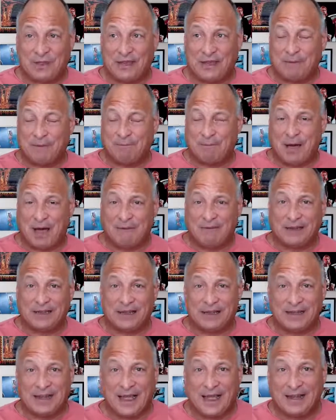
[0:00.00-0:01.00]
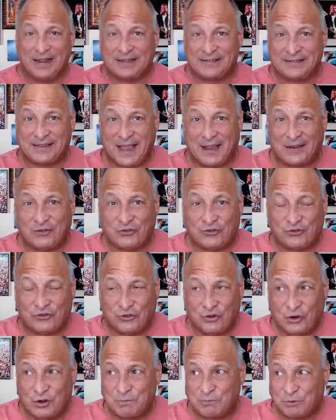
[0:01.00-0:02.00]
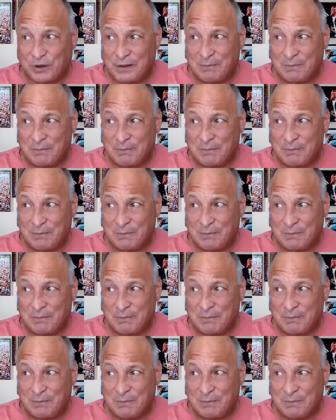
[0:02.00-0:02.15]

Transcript: and above in the United States should pretty